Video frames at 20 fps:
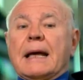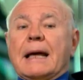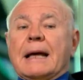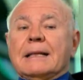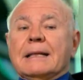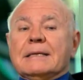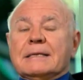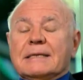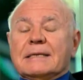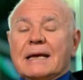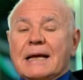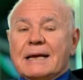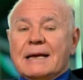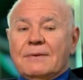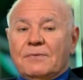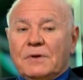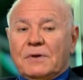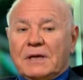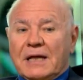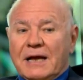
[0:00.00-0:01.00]
and
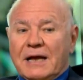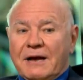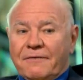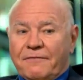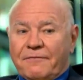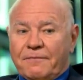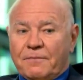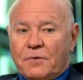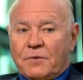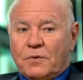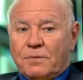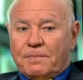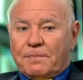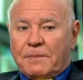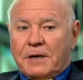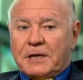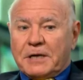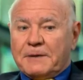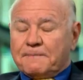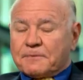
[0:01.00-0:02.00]
then we'll have more
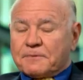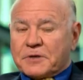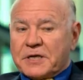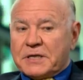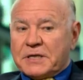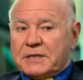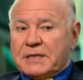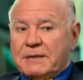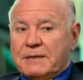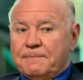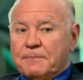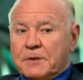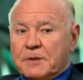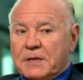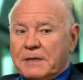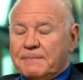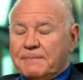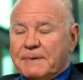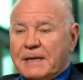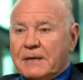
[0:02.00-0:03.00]
money printing,
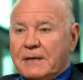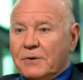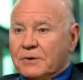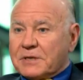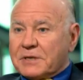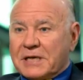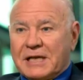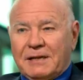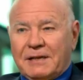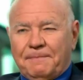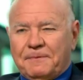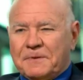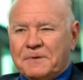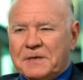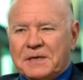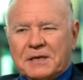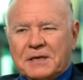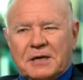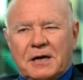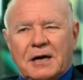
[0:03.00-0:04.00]
but it may not help
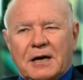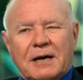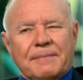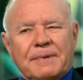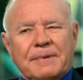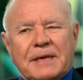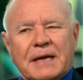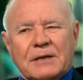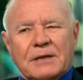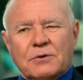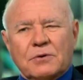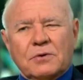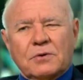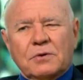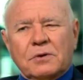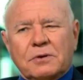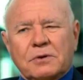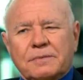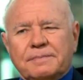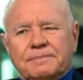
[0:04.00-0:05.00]
the economy at
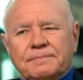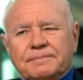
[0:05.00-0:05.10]
all.